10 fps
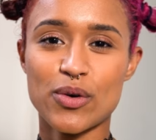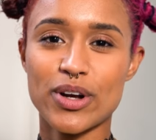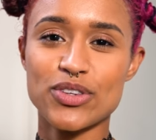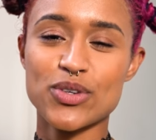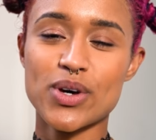All
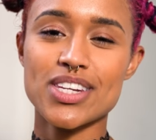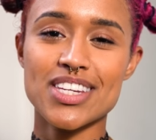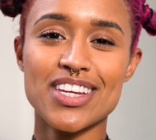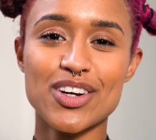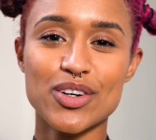right, so as I
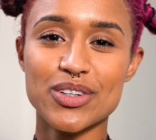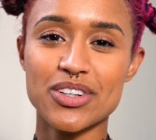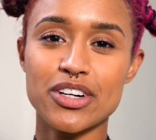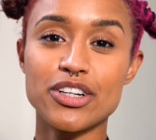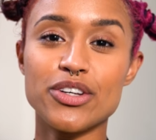said
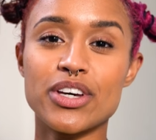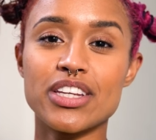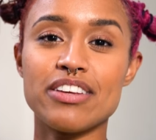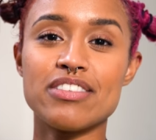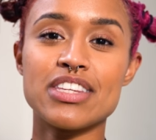earlier, you can
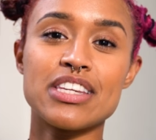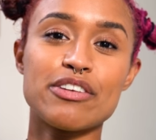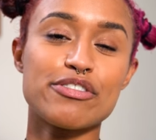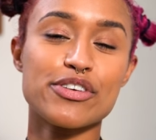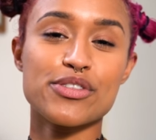leave this
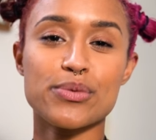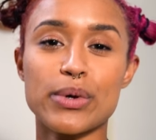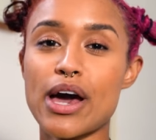in for three